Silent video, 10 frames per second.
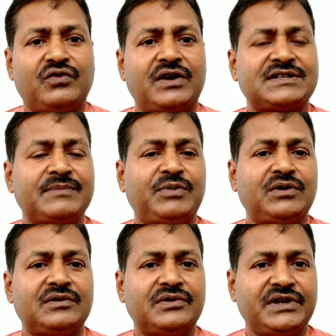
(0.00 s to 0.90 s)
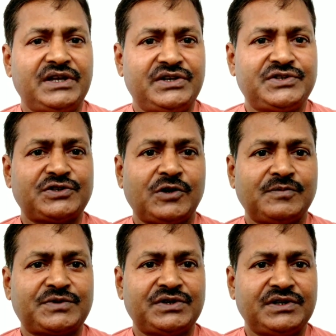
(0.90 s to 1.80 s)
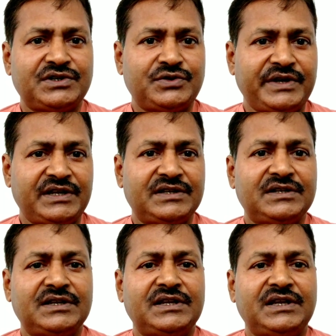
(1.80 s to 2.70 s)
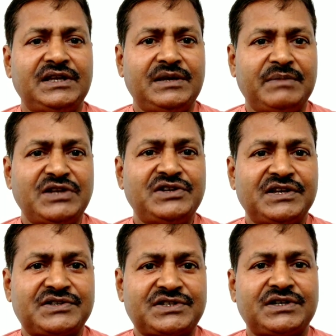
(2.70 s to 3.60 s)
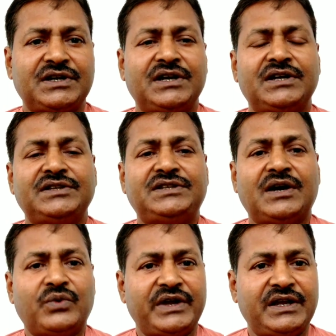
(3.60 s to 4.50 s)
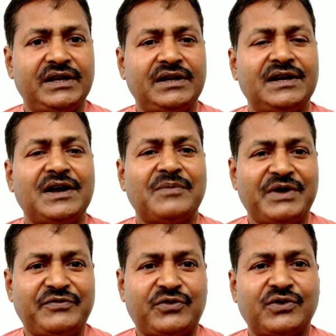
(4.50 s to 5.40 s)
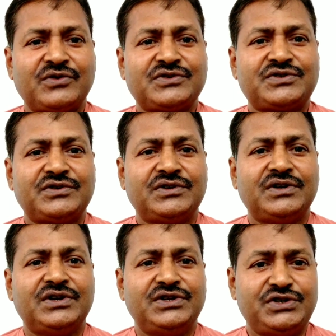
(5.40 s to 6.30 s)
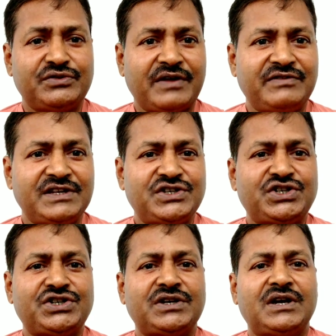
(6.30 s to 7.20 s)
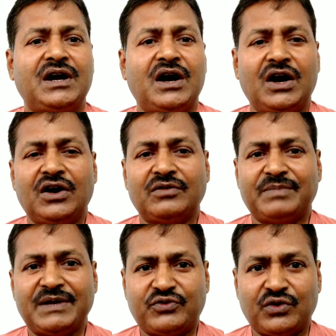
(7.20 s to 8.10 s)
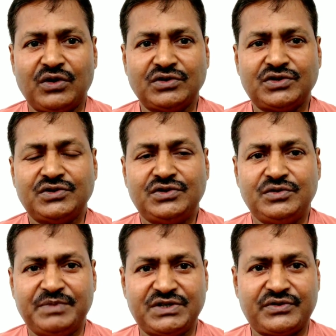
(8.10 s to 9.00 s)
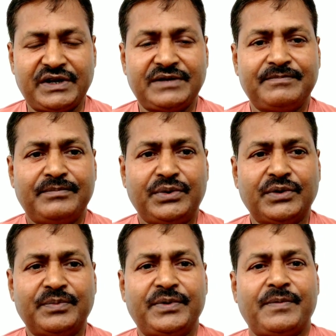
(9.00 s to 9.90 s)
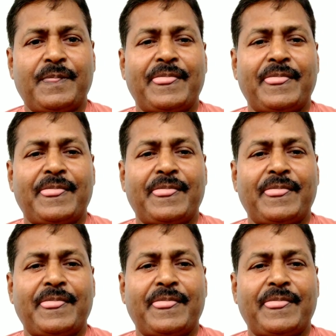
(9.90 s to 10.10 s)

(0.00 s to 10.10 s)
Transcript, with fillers: For example, a resolved in he mediates the way, by force to ravish or by fraud to betray. Pope.